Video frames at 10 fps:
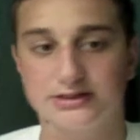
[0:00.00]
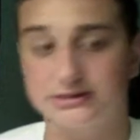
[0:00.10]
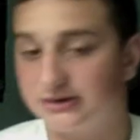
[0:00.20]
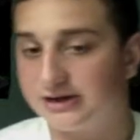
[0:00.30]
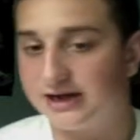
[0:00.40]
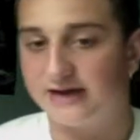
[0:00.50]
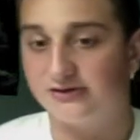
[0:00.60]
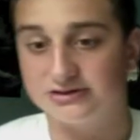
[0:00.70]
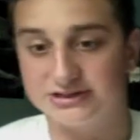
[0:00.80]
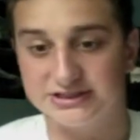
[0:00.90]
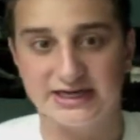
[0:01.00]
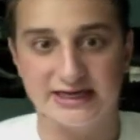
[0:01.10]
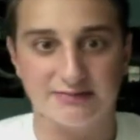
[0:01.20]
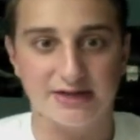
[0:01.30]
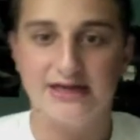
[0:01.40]
so you get a little
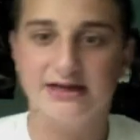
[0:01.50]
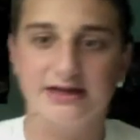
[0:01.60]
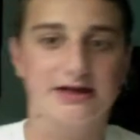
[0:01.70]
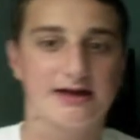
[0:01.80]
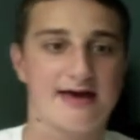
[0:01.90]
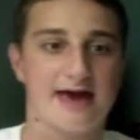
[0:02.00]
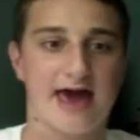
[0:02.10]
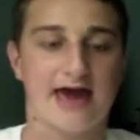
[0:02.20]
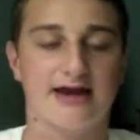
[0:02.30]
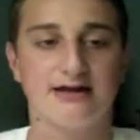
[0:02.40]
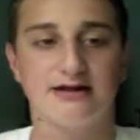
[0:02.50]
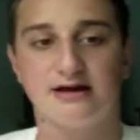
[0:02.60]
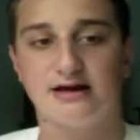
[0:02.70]
sneak peek at it.